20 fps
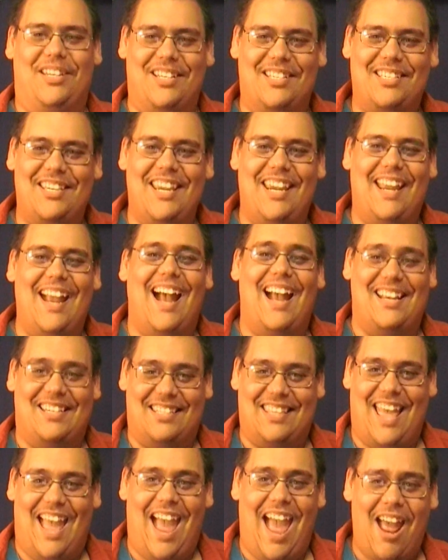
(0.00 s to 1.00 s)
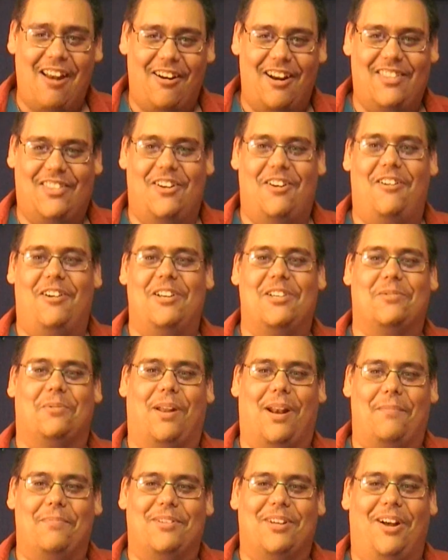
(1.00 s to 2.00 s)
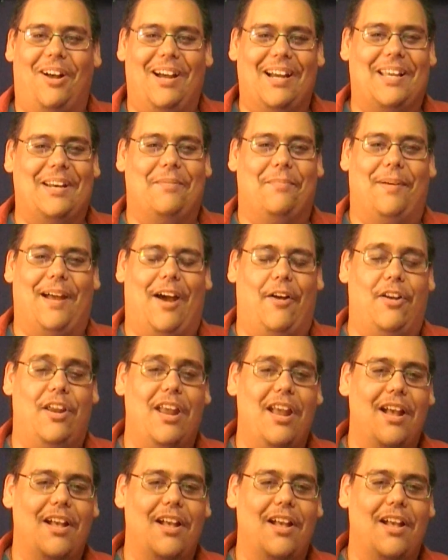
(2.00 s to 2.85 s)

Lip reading: You see, guys, that right there is what I'm talking about.